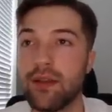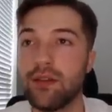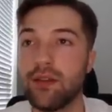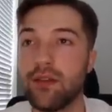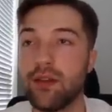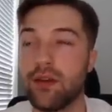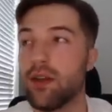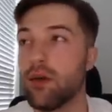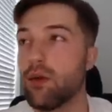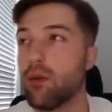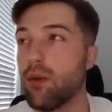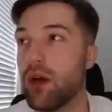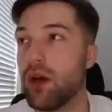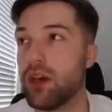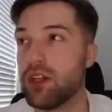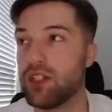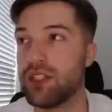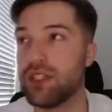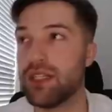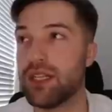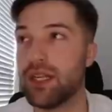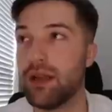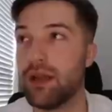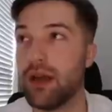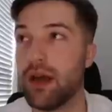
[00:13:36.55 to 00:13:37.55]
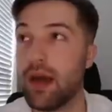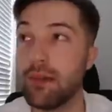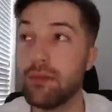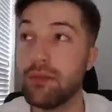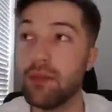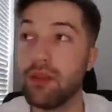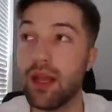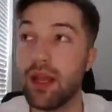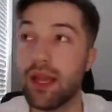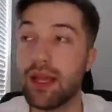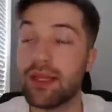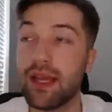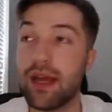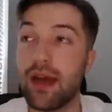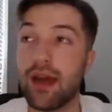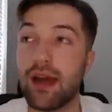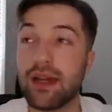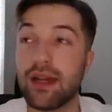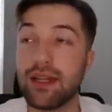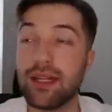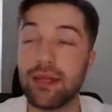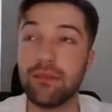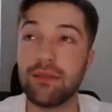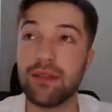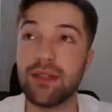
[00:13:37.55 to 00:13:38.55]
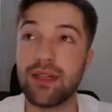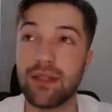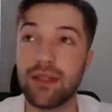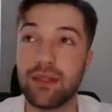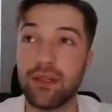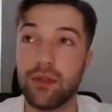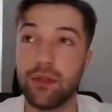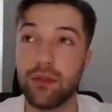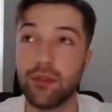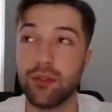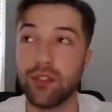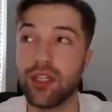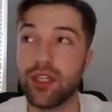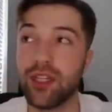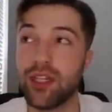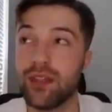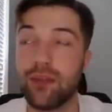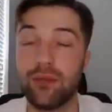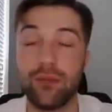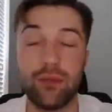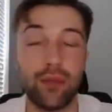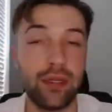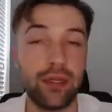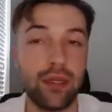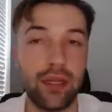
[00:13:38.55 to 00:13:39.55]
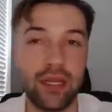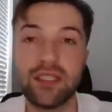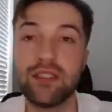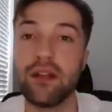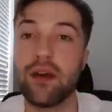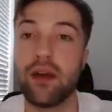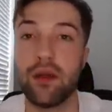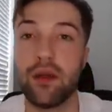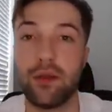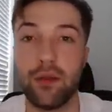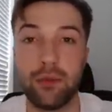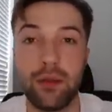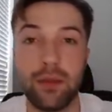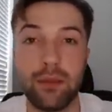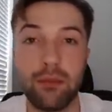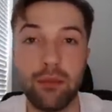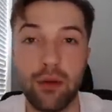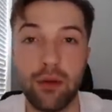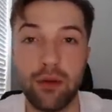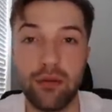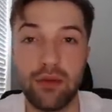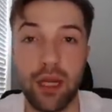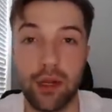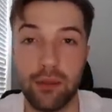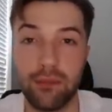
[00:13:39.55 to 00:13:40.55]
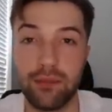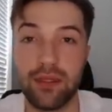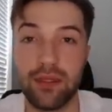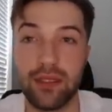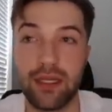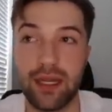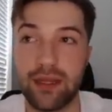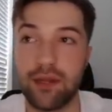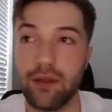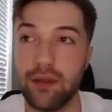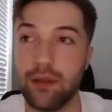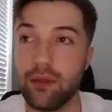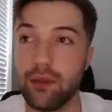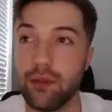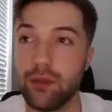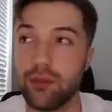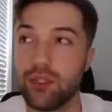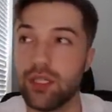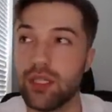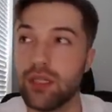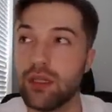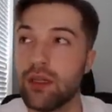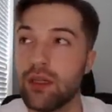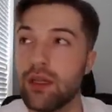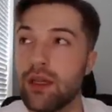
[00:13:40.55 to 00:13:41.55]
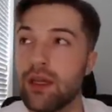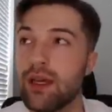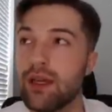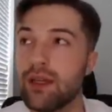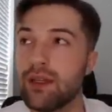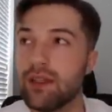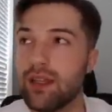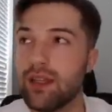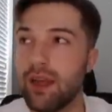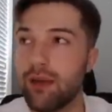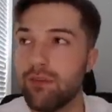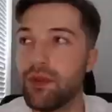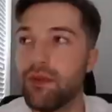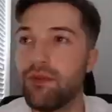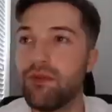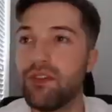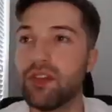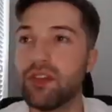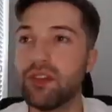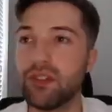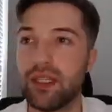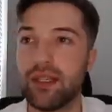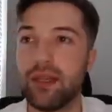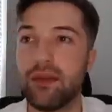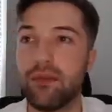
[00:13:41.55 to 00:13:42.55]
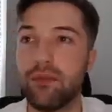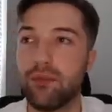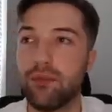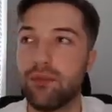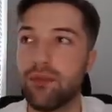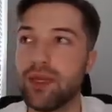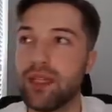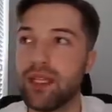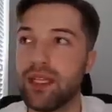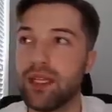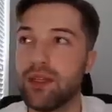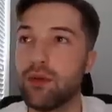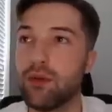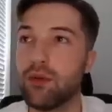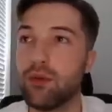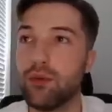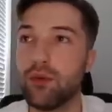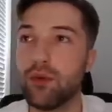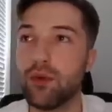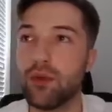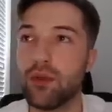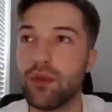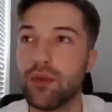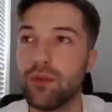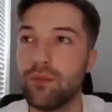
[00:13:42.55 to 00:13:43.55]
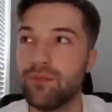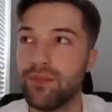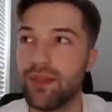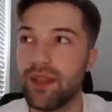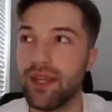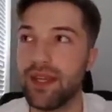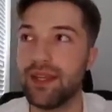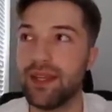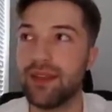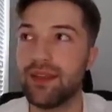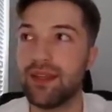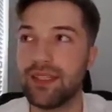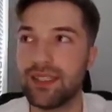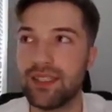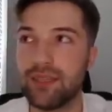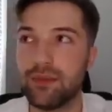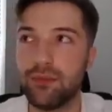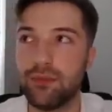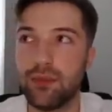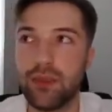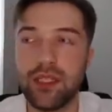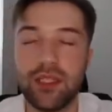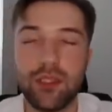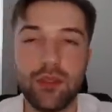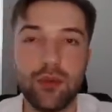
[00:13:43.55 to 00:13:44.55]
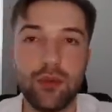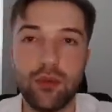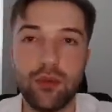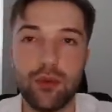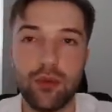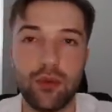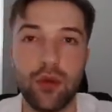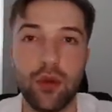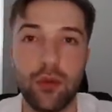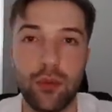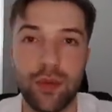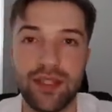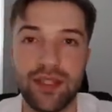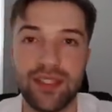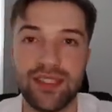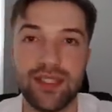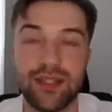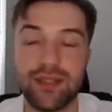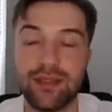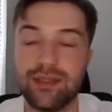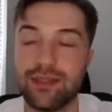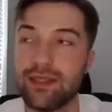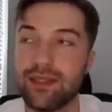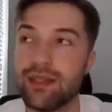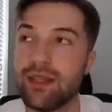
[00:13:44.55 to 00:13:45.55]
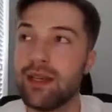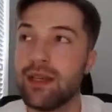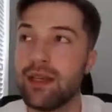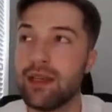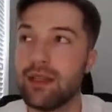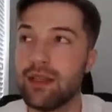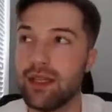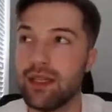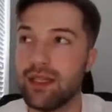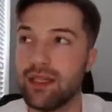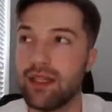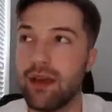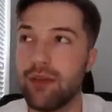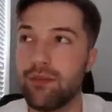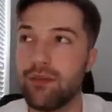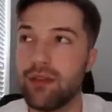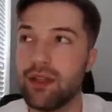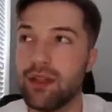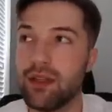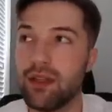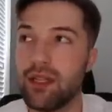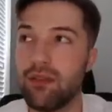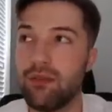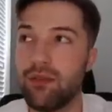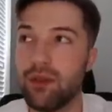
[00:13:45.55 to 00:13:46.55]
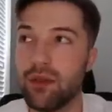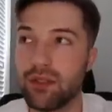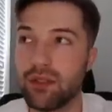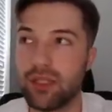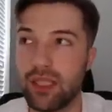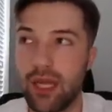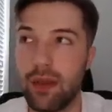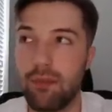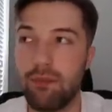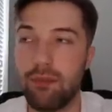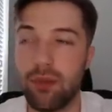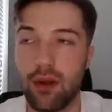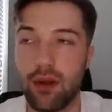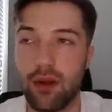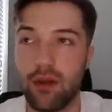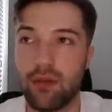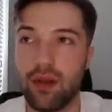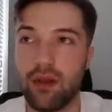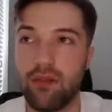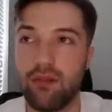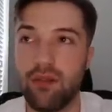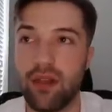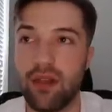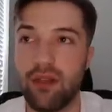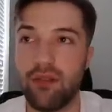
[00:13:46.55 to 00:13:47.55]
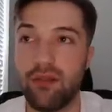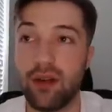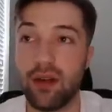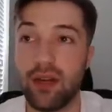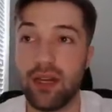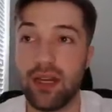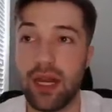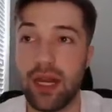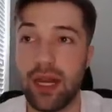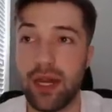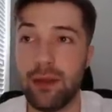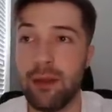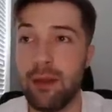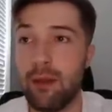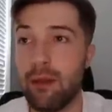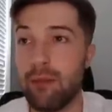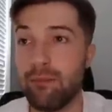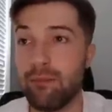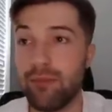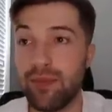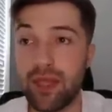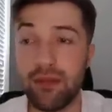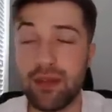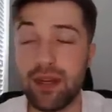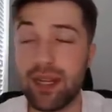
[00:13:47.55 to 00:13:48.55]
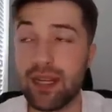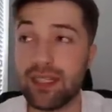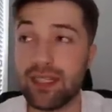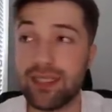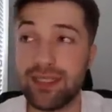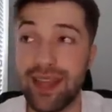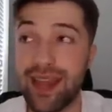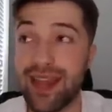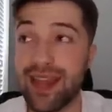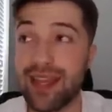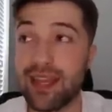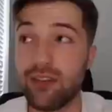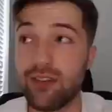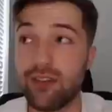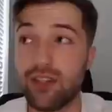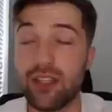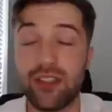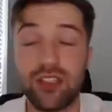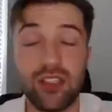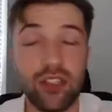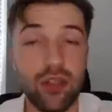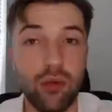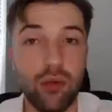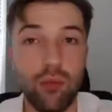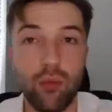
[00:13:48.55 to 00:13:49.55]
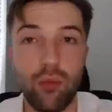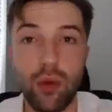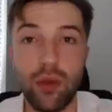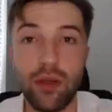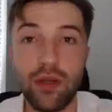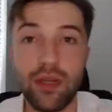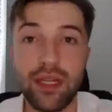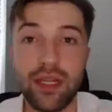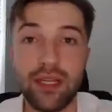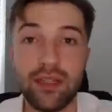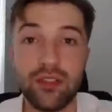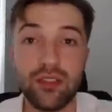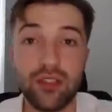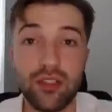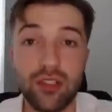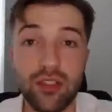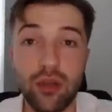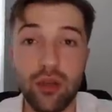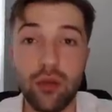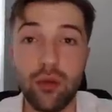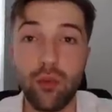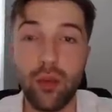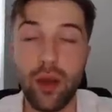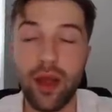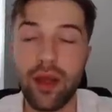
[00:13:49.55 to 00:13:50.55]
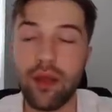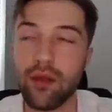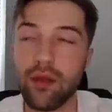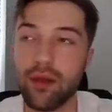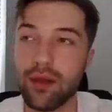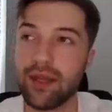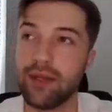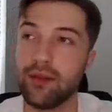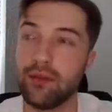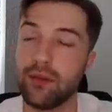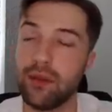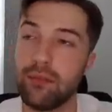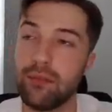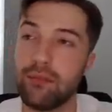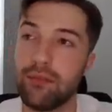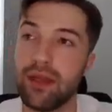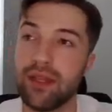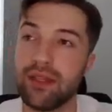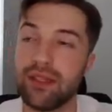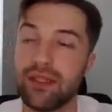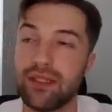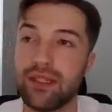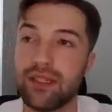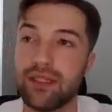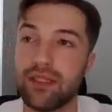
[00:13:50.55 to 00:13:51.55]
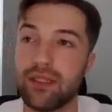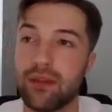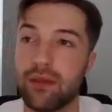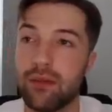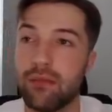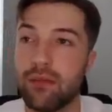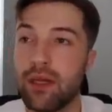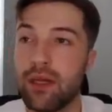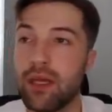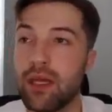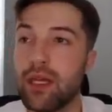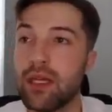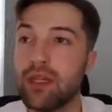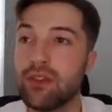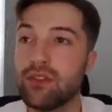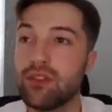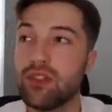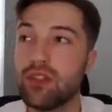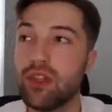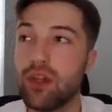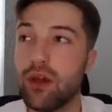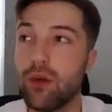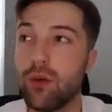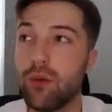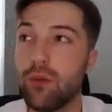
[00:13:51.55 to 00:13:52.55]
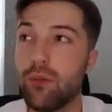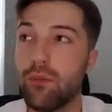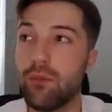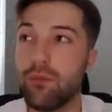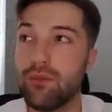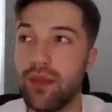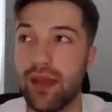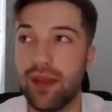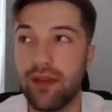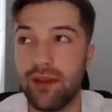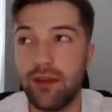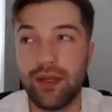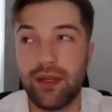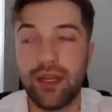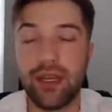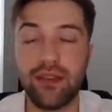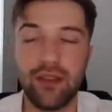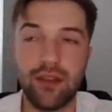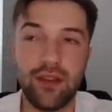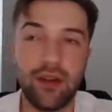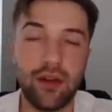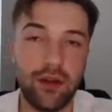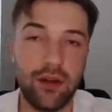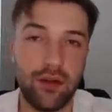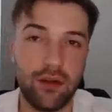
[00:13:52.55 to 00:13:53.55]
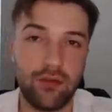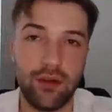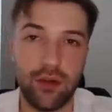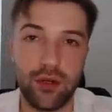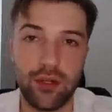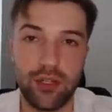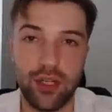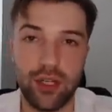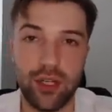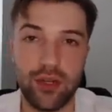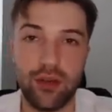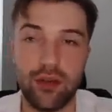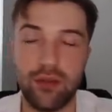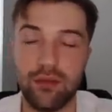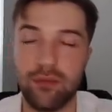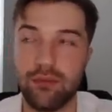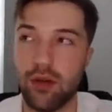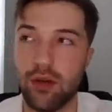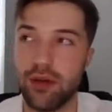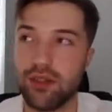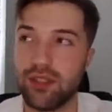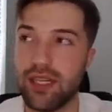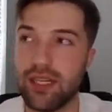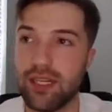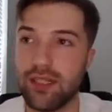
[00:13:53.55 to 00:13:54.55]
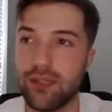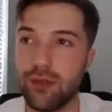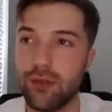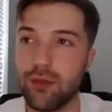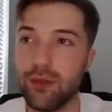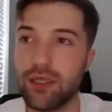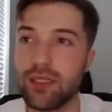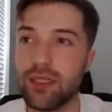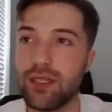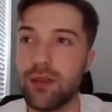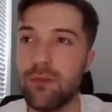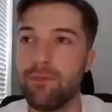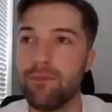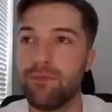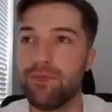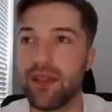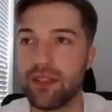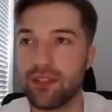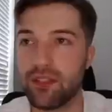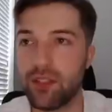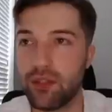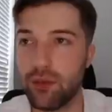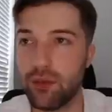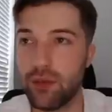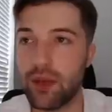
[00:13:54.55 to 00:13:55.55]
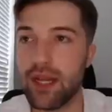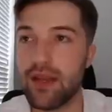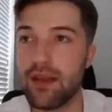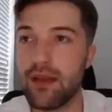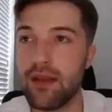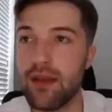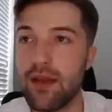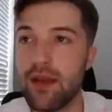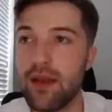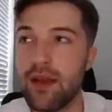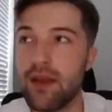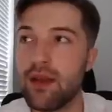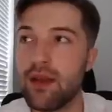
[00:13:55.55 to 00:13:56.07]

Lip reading: Darnell Washington. I'm glad that I came to that conclusion and then realized other people have come to that conclusion. Definitely feels like a really cool, like, it's a really cool coincidence. Like, definitely feels like a perfect fit for a guy, even at his age, is still working so well in Green Bay's system. So, yeah, you're getting the younger version of Mercedes Lewis. That's great.